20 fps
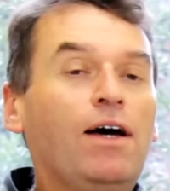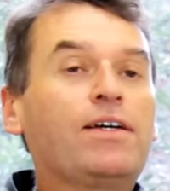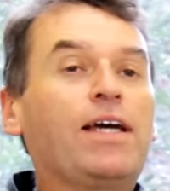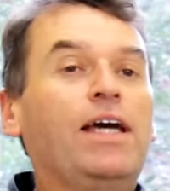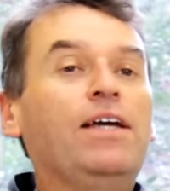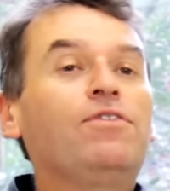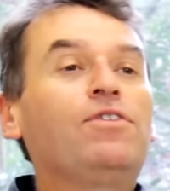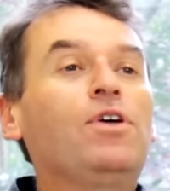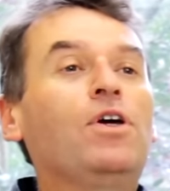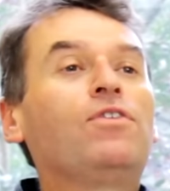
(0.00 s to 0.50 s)

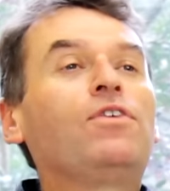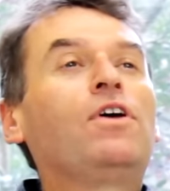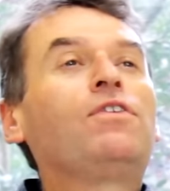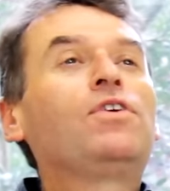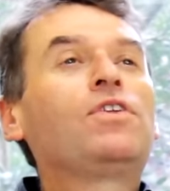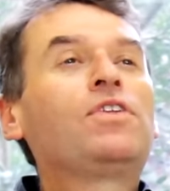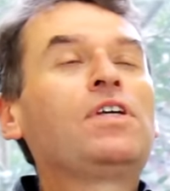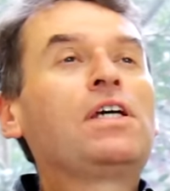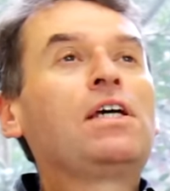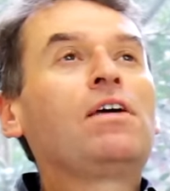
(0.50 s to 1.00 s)
Okay, if you're, if
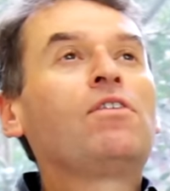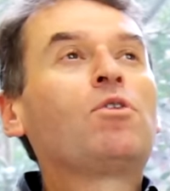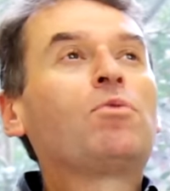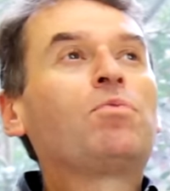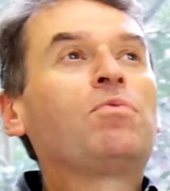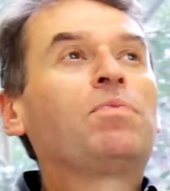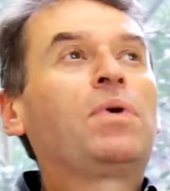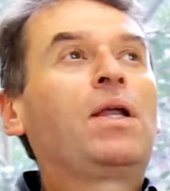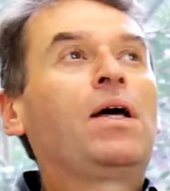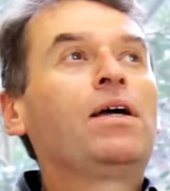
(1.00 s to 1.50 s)
you're thinking of
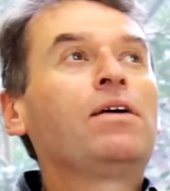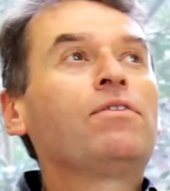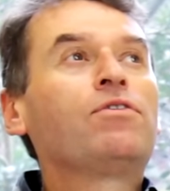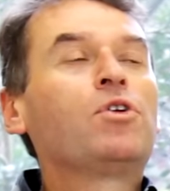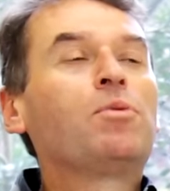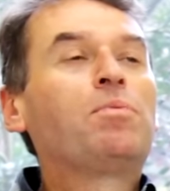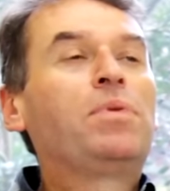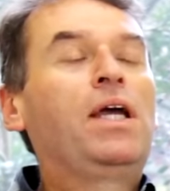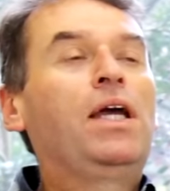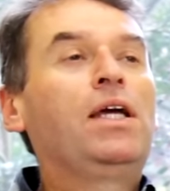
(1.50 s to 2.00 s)
applying
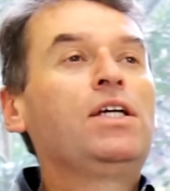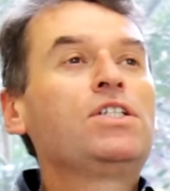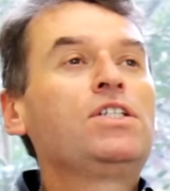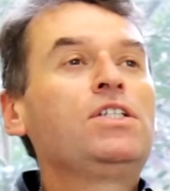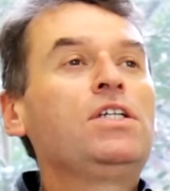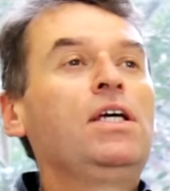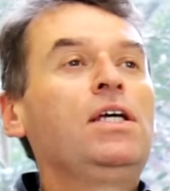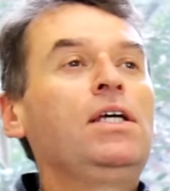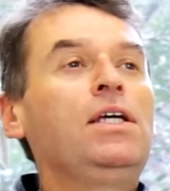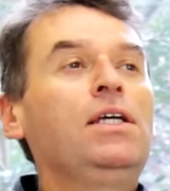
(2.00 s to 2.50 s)
for a
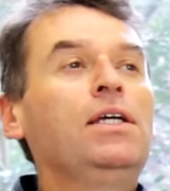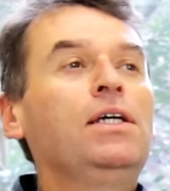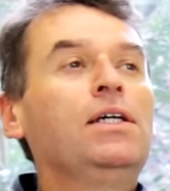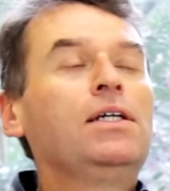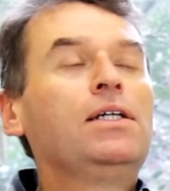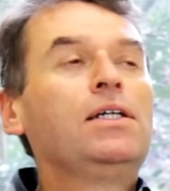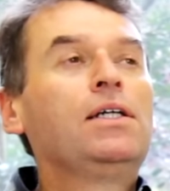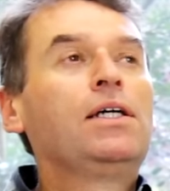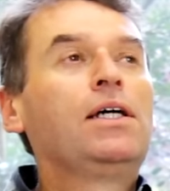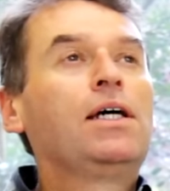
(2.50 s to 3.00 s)
PhD,
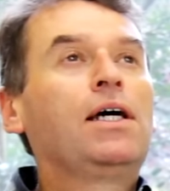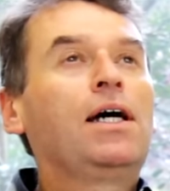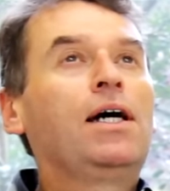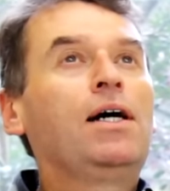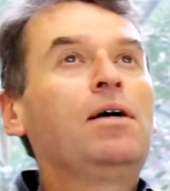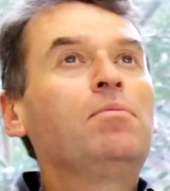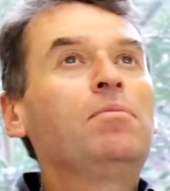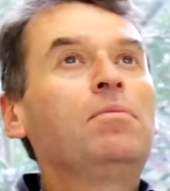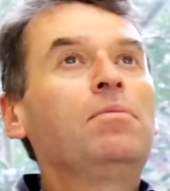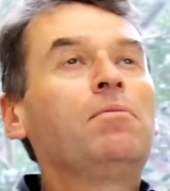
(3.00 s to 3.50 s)

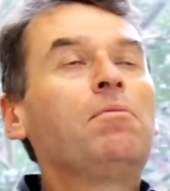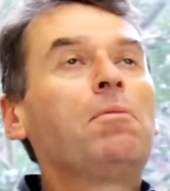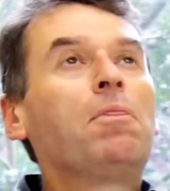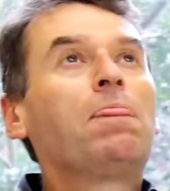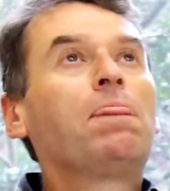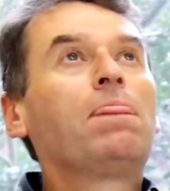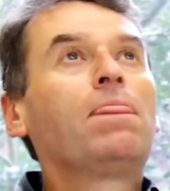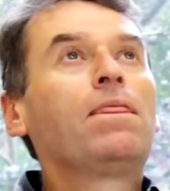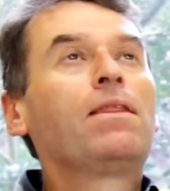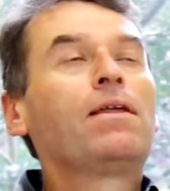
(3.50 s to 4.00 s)
um,
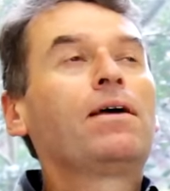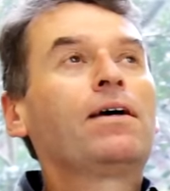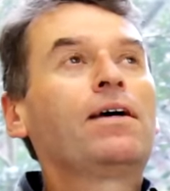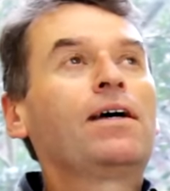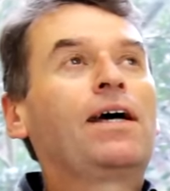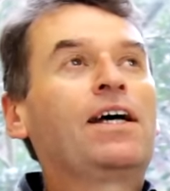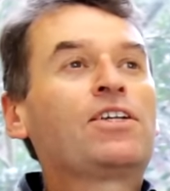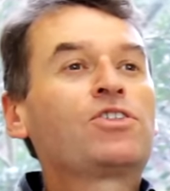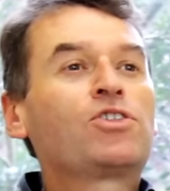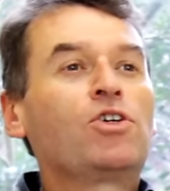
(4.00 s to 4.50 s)

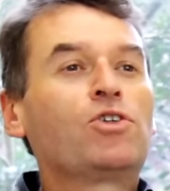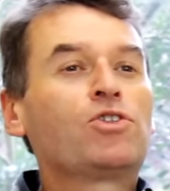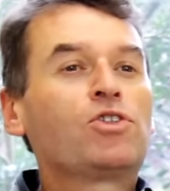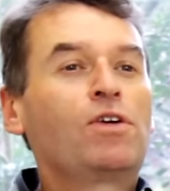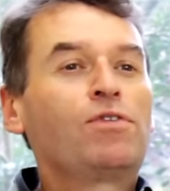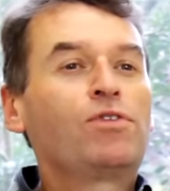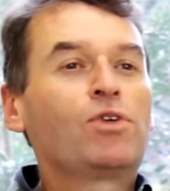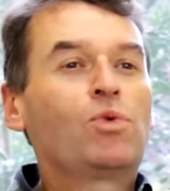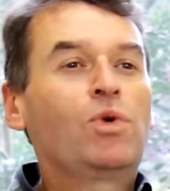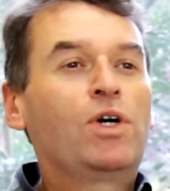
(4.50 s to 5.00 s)
ask
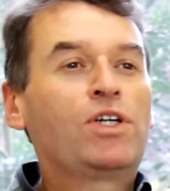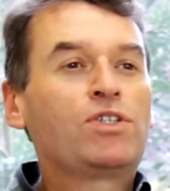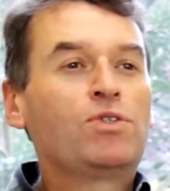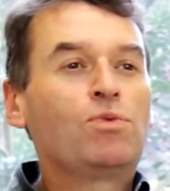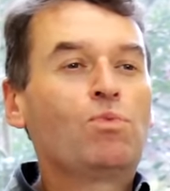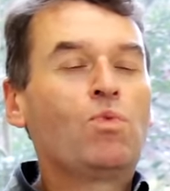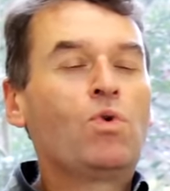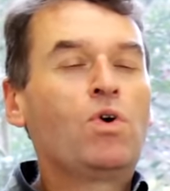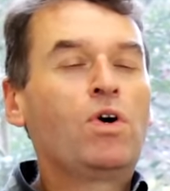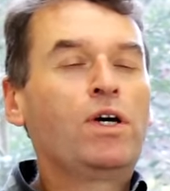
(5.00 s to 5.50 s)
yourself the
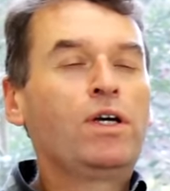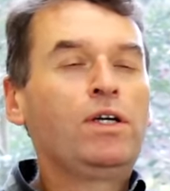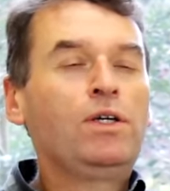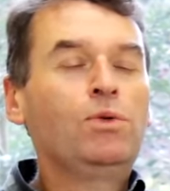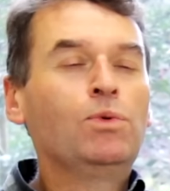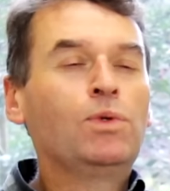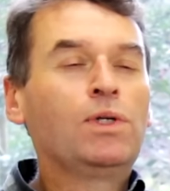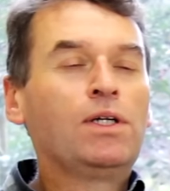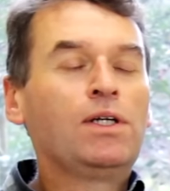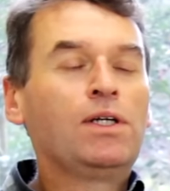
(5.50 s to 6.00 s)
question why
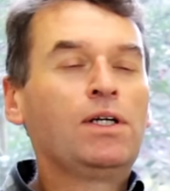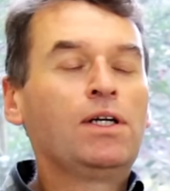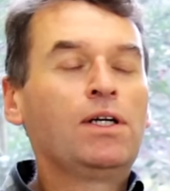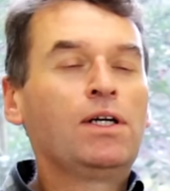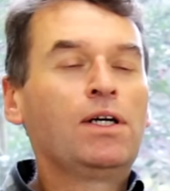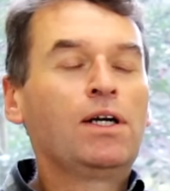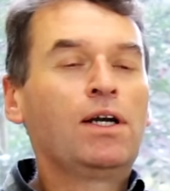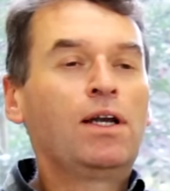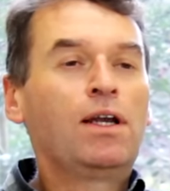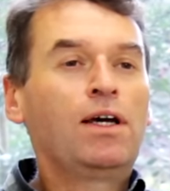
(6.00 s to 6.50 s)
you would
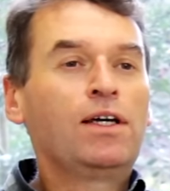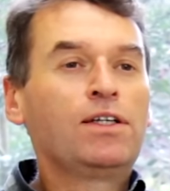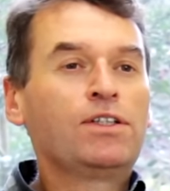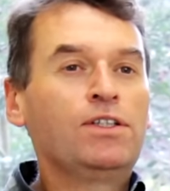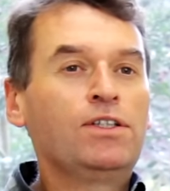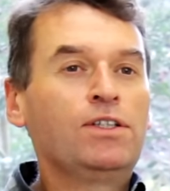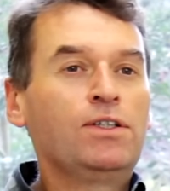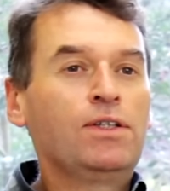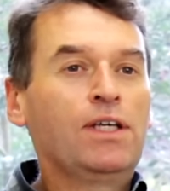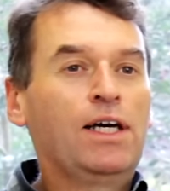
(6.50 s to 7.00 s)
like
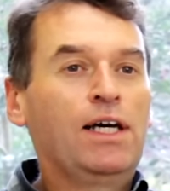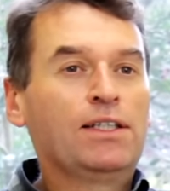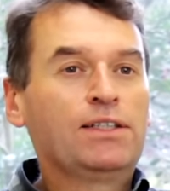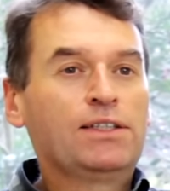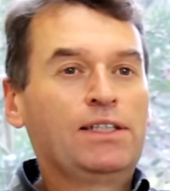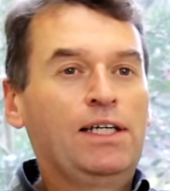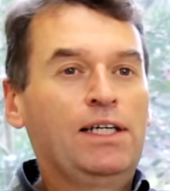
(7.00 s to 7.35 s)
to do that.